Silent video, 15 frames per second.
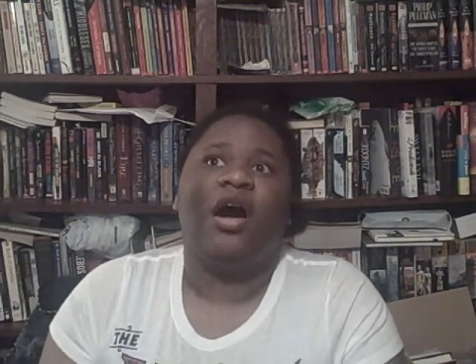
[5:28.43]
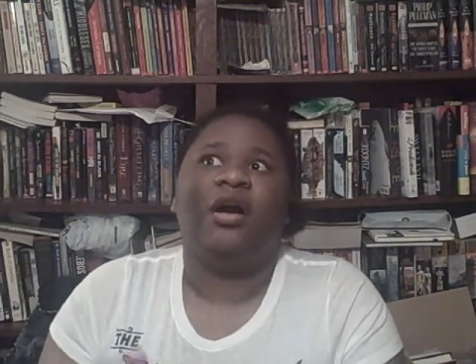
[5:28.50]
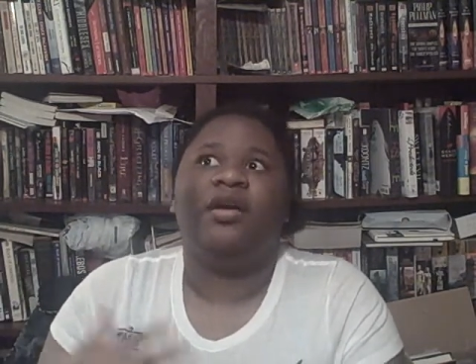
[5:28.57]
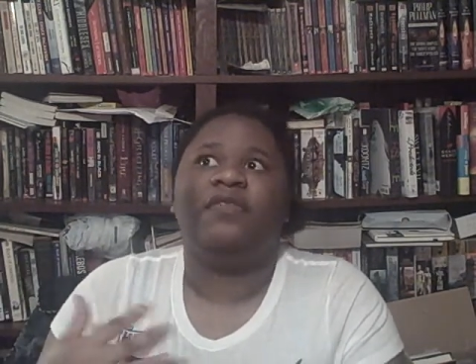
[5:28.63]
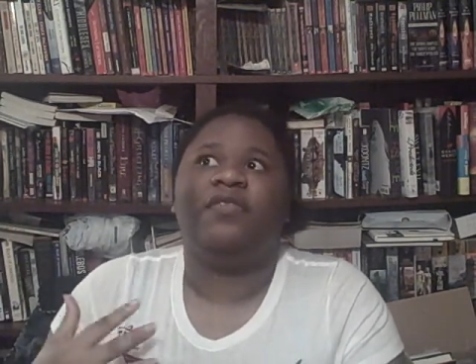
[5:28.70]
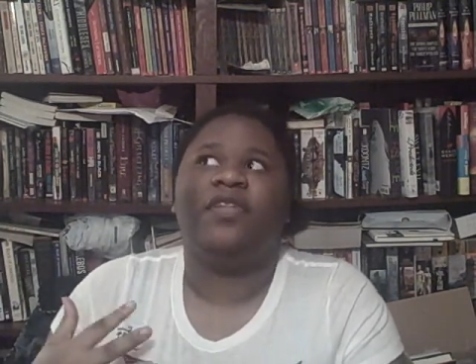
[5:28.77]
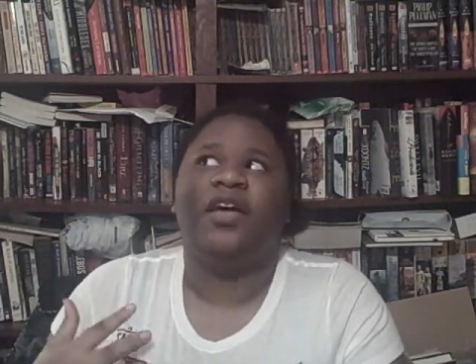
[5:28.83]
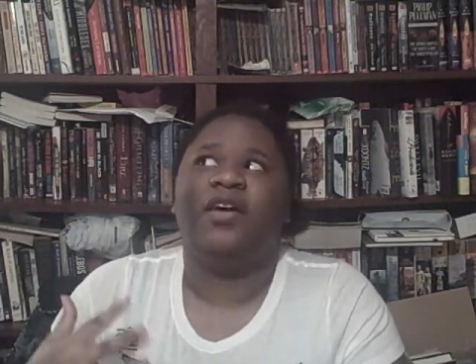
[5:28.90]

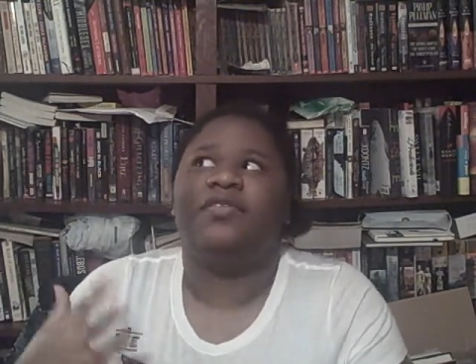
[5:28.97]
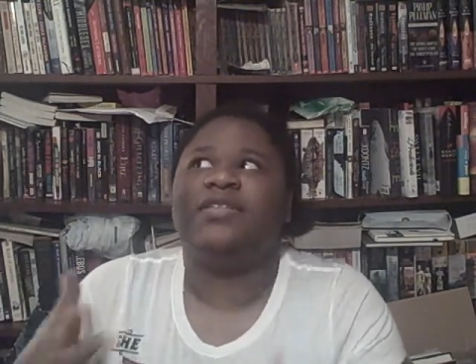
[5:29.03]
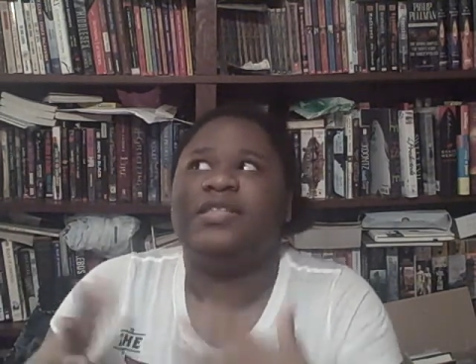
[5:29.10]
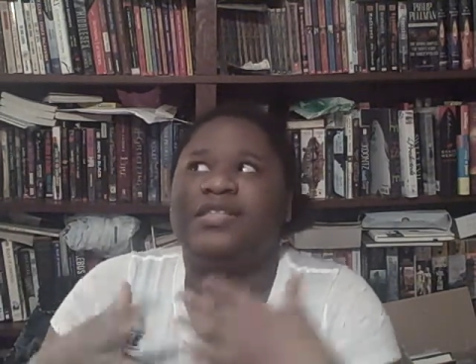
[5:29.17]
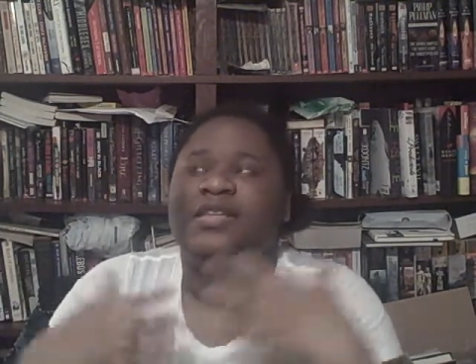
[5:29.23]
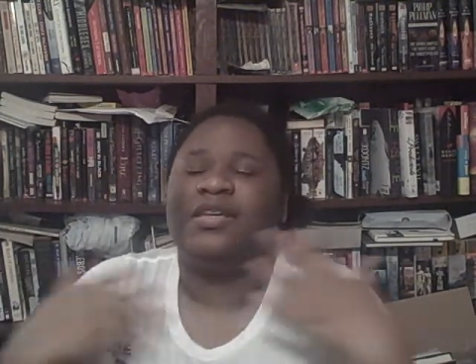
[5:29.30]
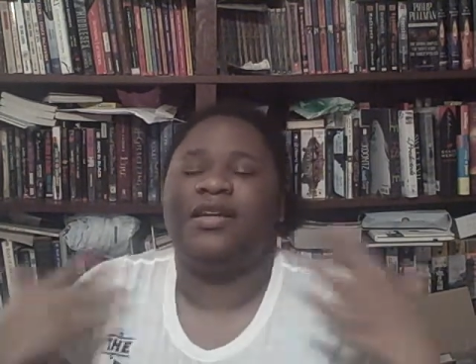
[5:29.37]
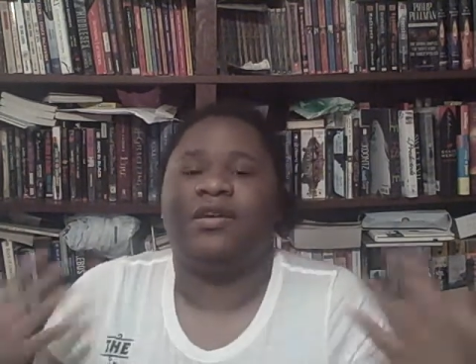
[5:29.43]
I would love to
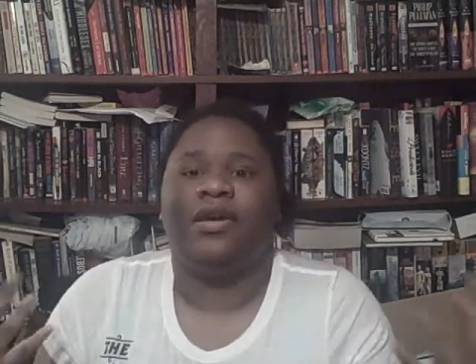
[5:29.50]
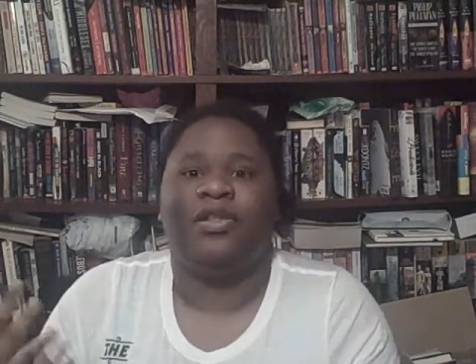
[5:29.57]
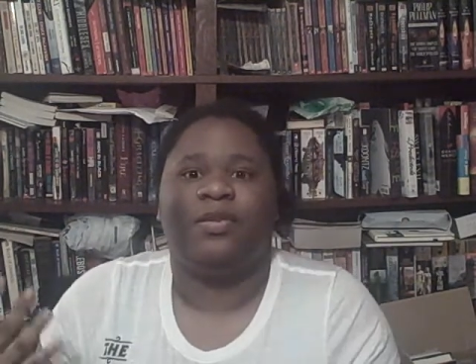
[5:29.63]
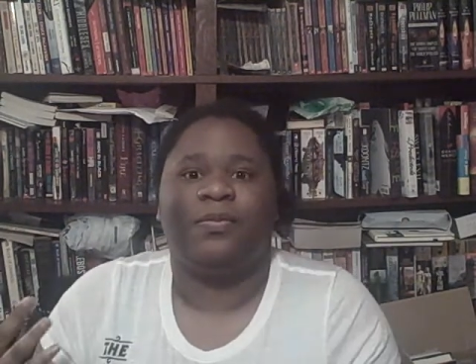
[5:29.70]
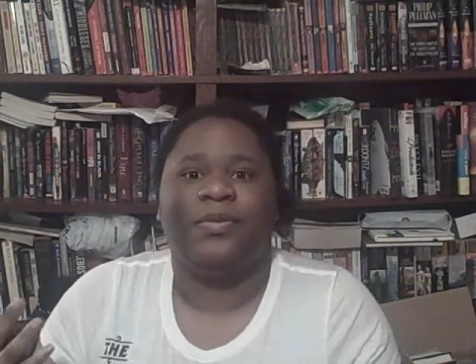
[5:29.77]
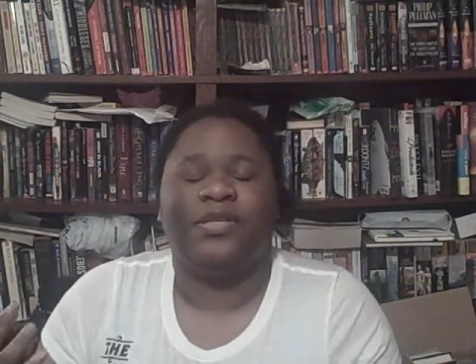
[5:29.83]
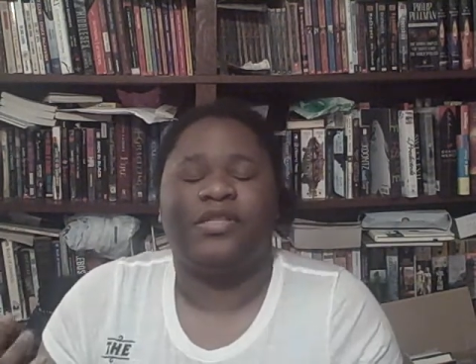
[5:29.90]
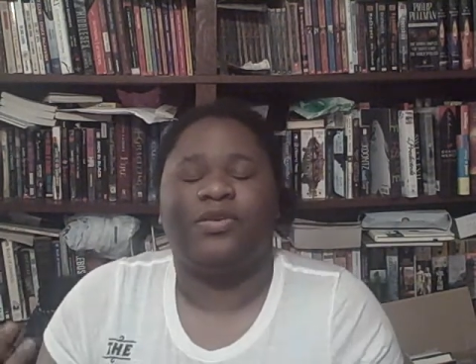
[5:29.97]
see it on the
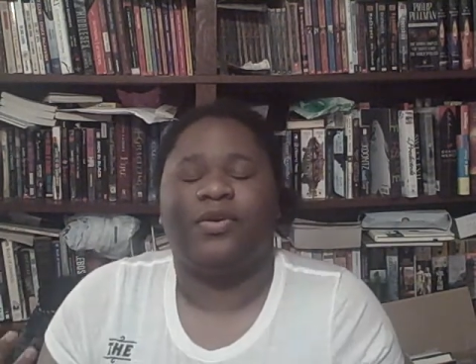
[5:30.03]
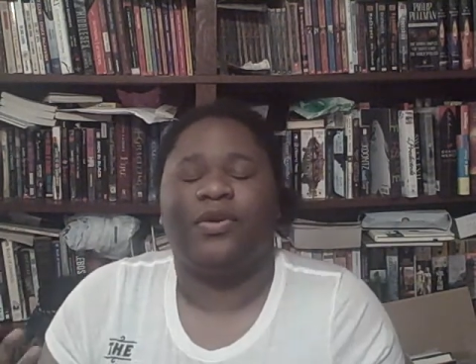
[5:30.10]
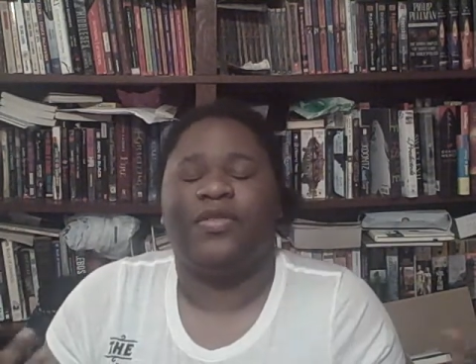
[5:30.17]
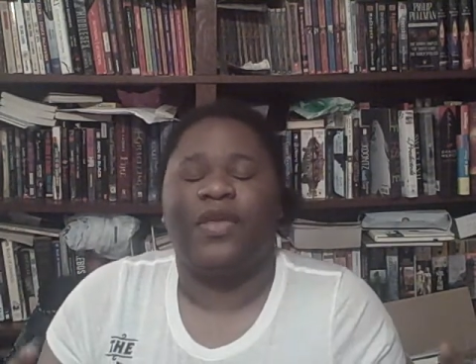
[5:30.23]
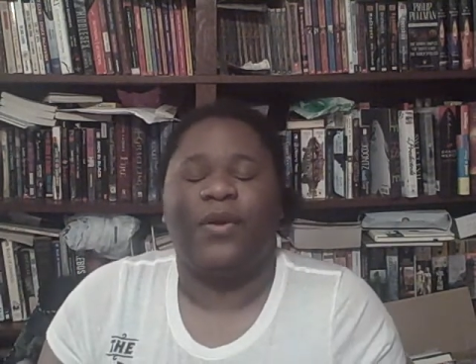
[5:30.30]
big screen.